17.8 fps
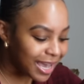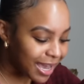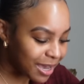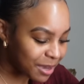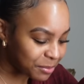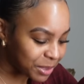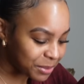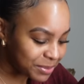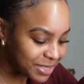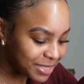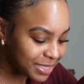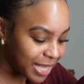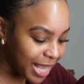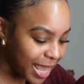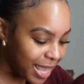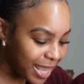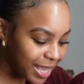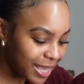I'm
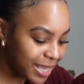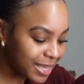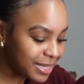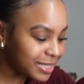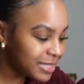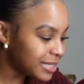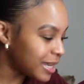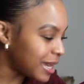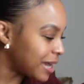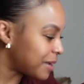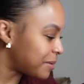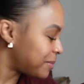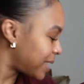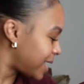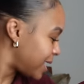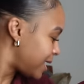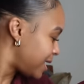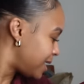upset.
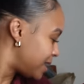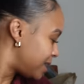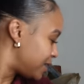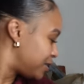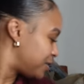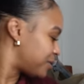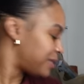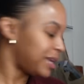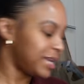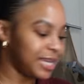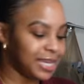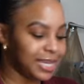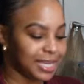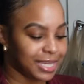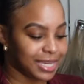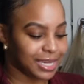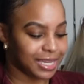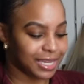I'm
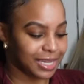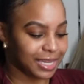angry.